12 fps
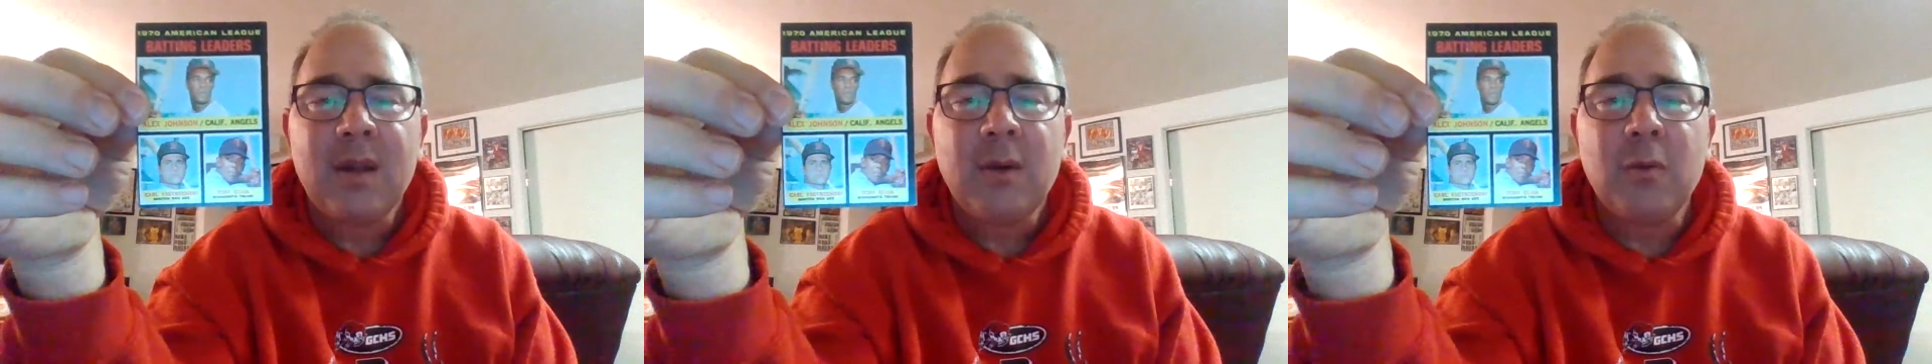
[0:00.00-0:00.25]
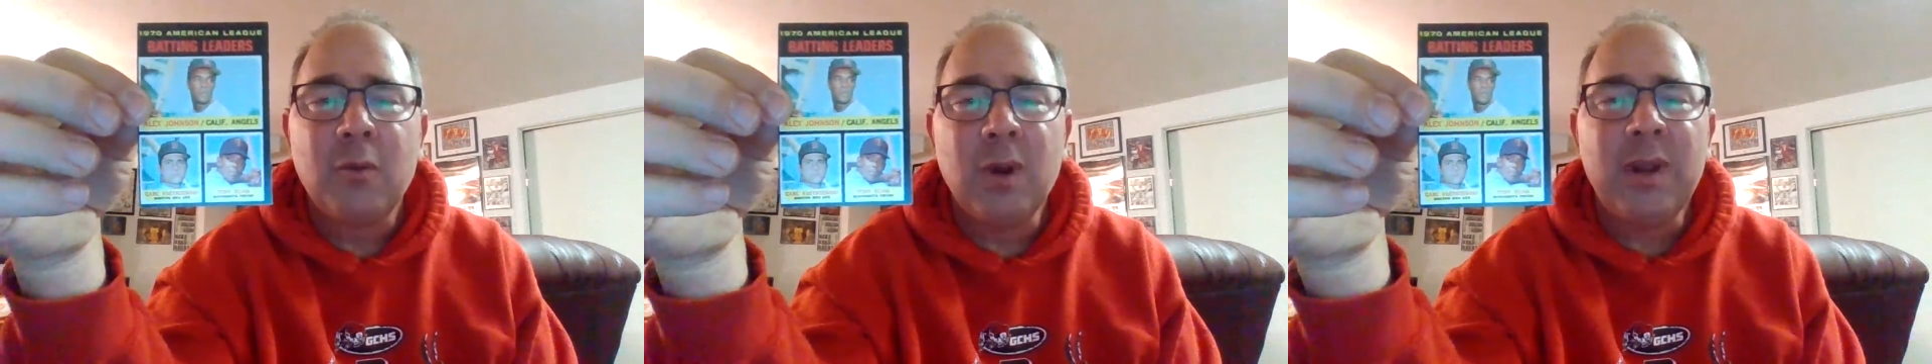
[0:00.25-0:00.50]

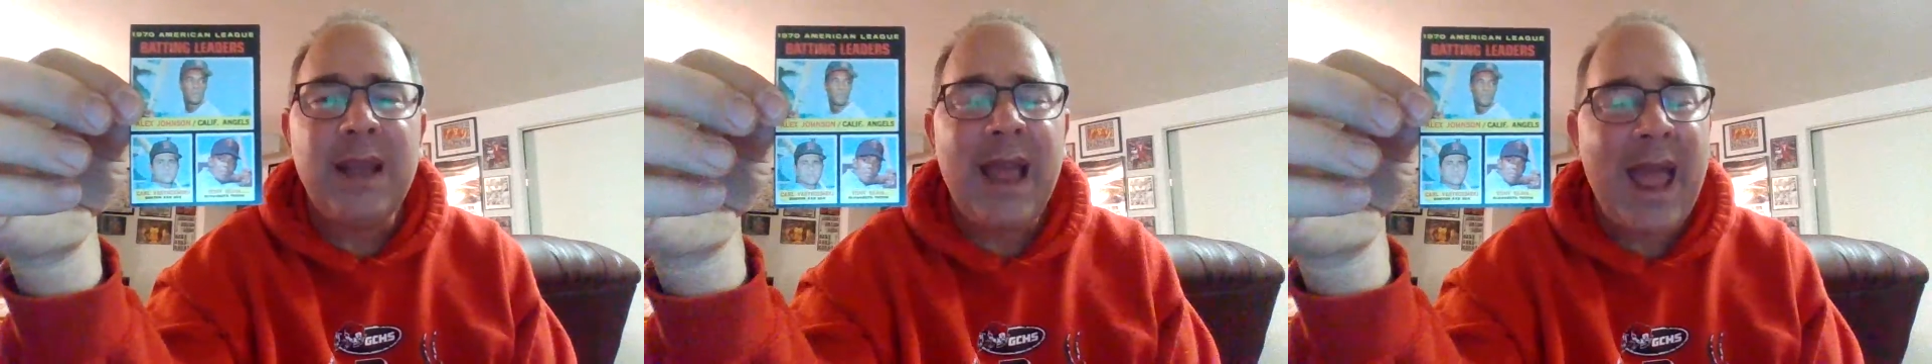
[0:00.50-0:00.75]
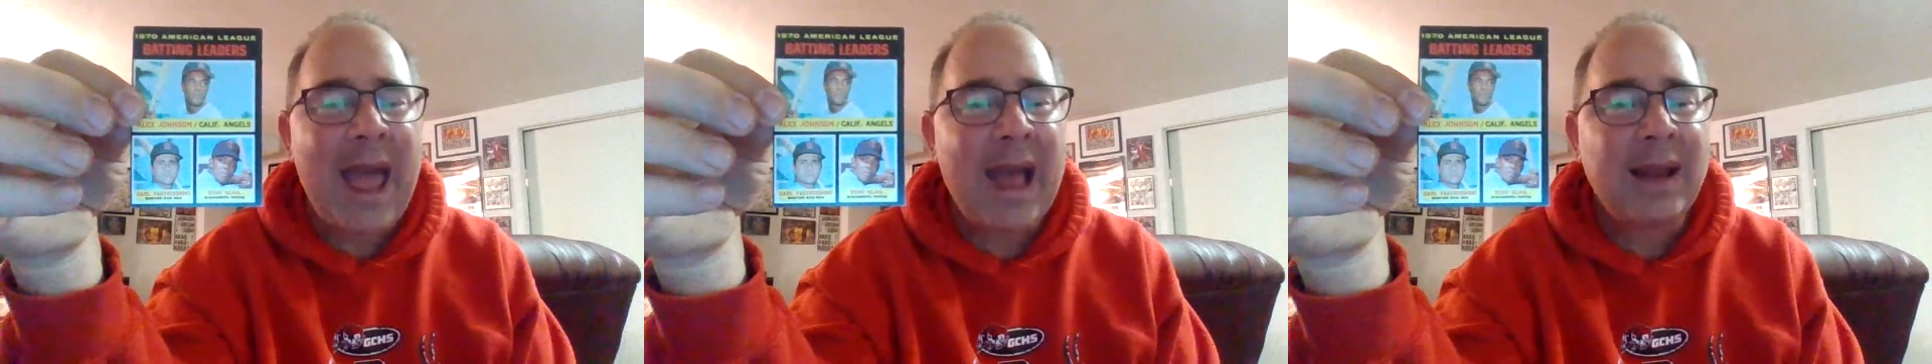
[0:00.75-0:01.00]
really
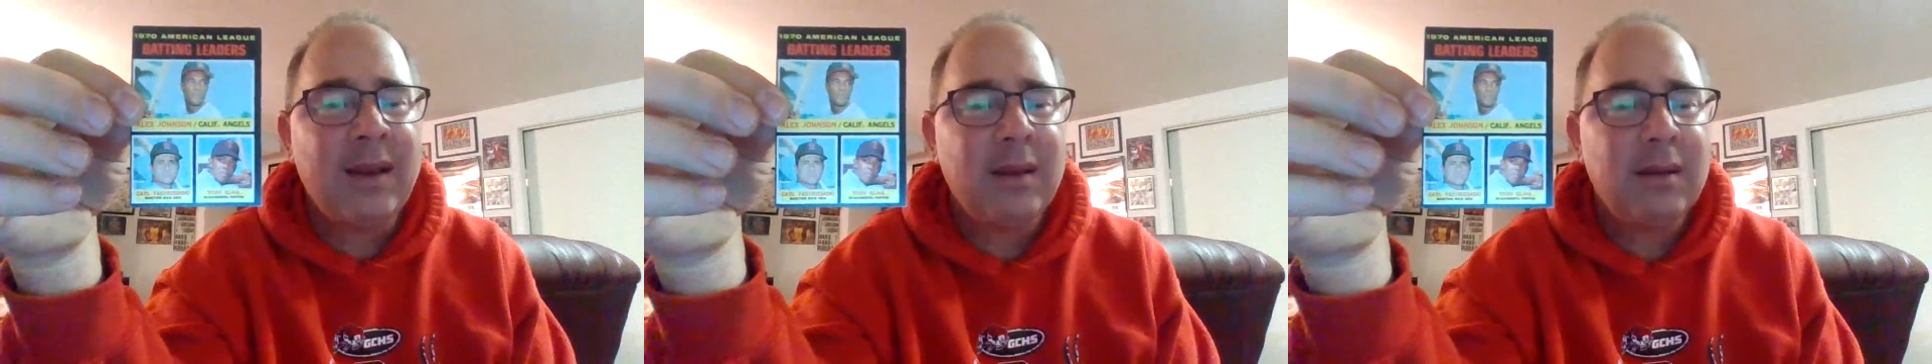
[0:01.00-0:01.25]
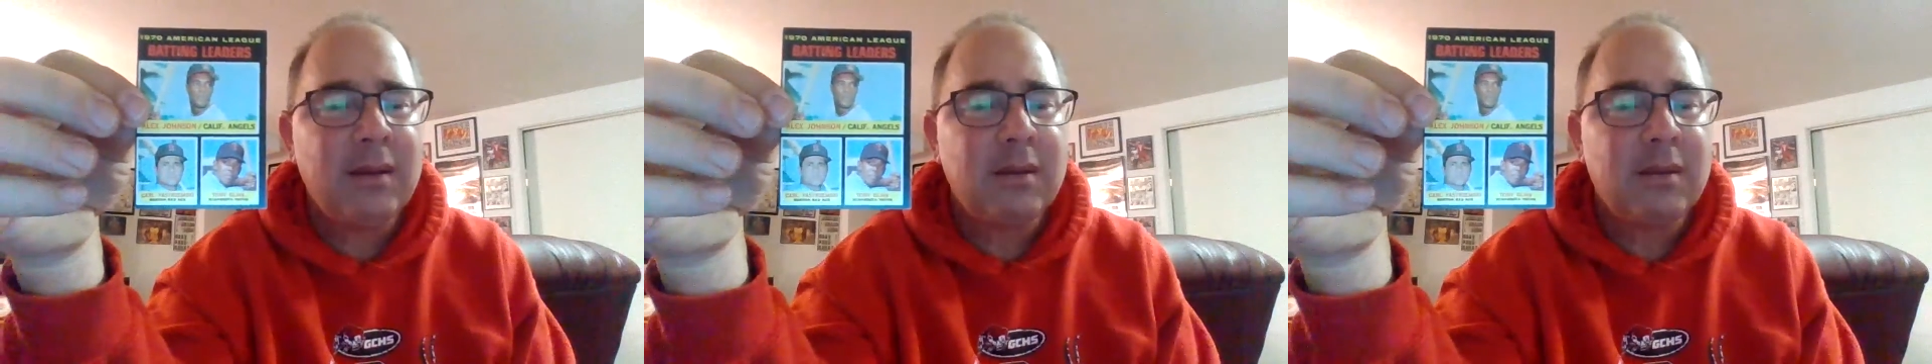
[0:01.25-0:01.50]
had
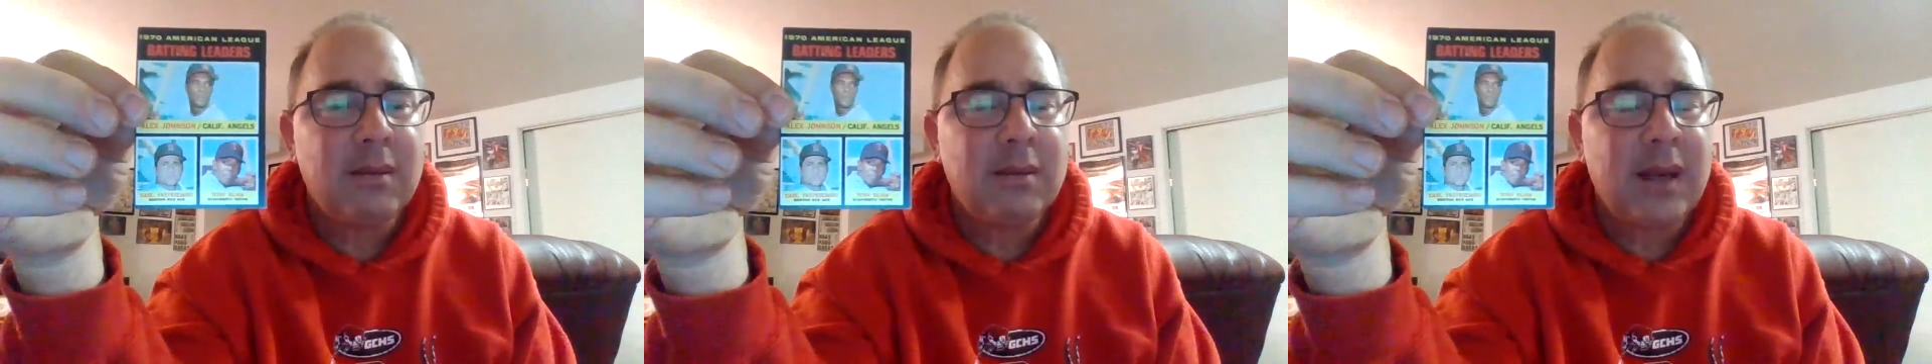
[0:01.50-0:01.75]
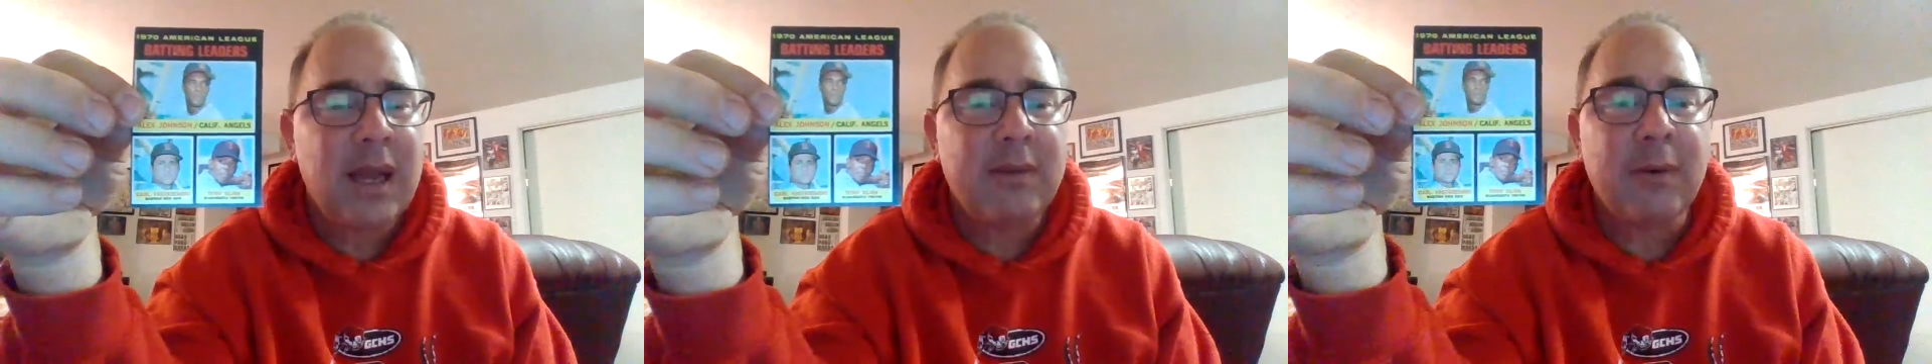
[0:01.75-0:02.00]

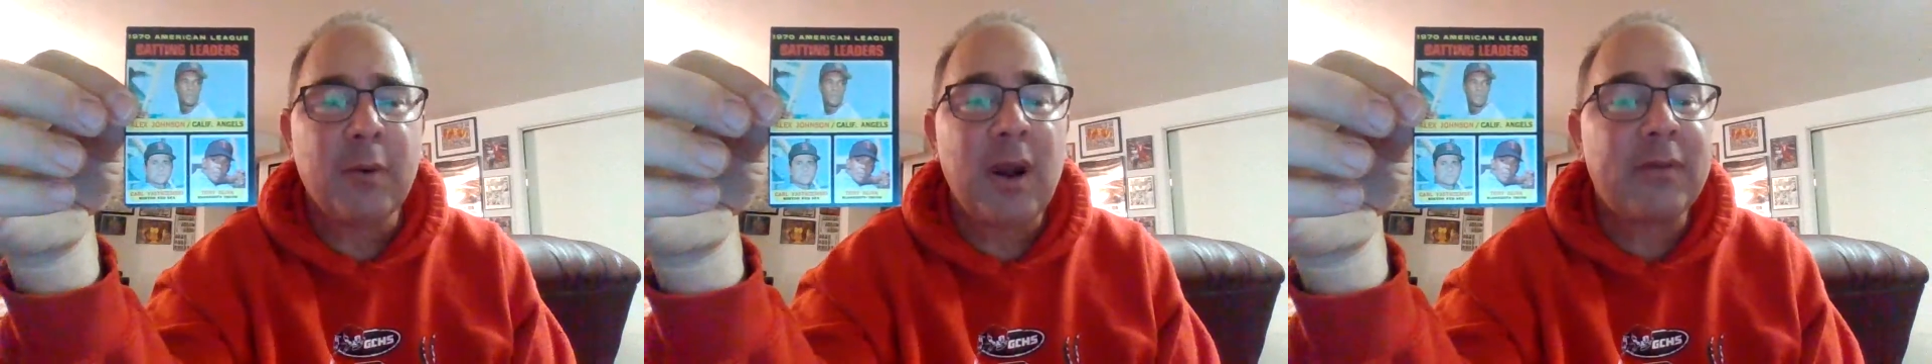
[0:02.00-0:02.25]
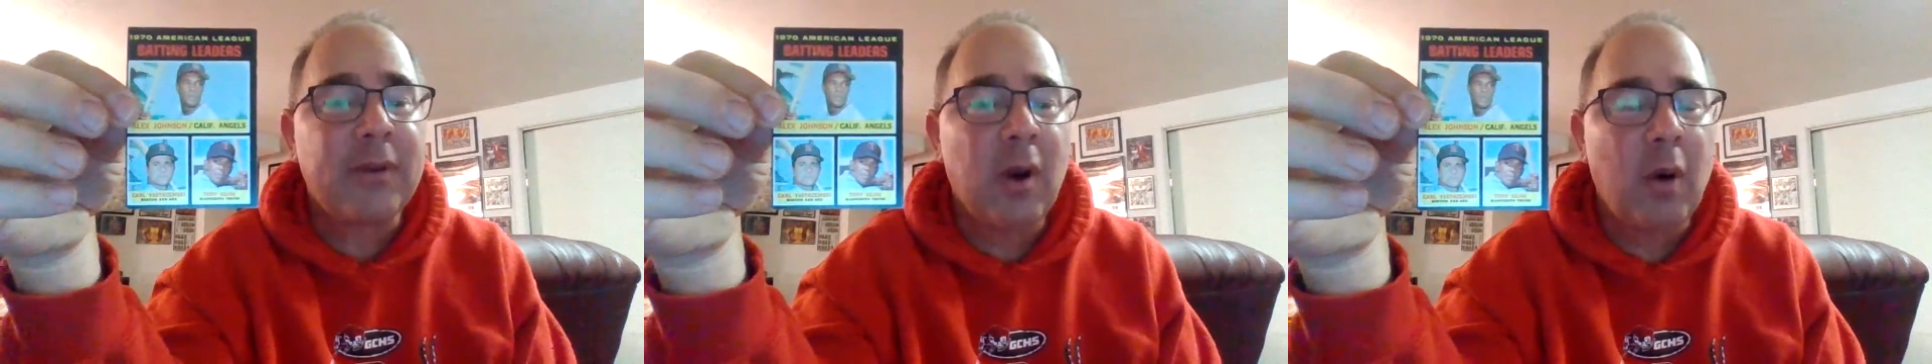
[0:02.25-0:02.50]
kind of a
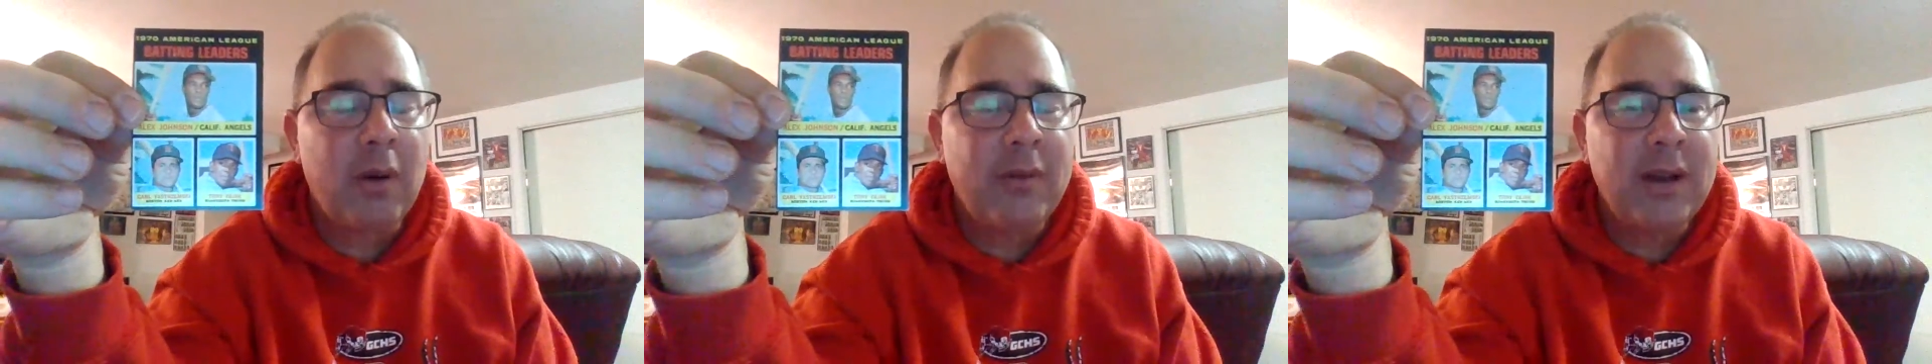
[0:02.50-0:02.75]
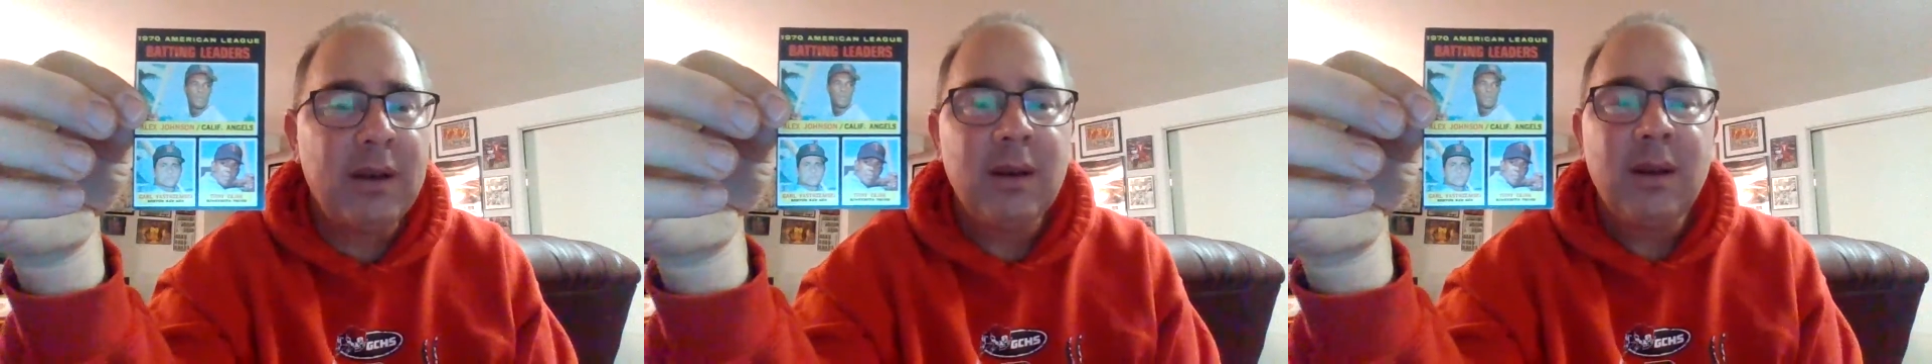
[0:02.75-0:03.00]
rough go of
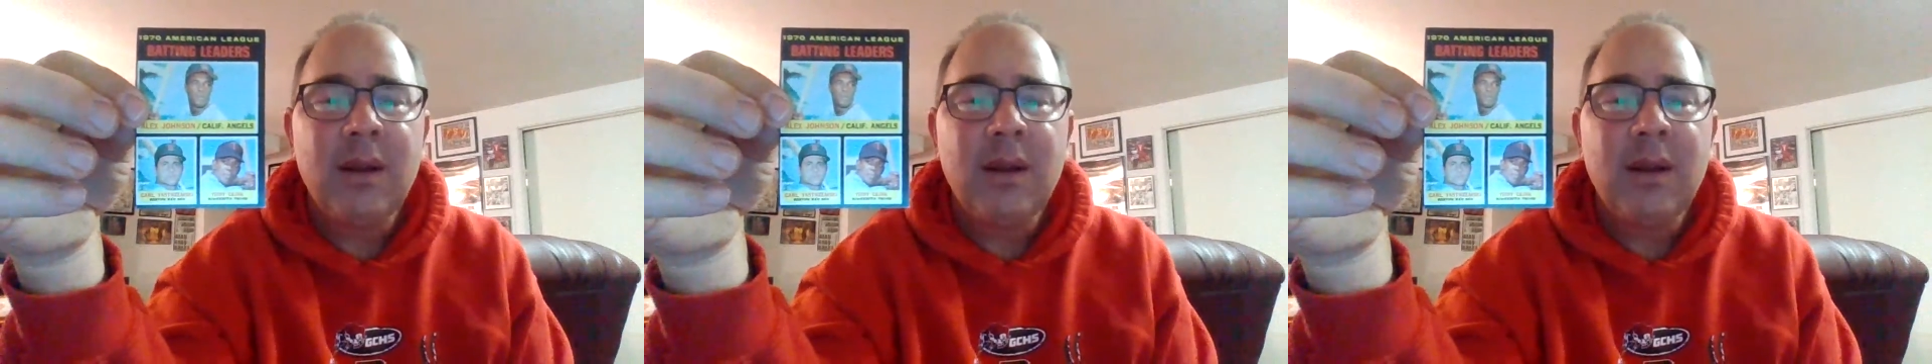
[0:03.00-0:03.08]
it.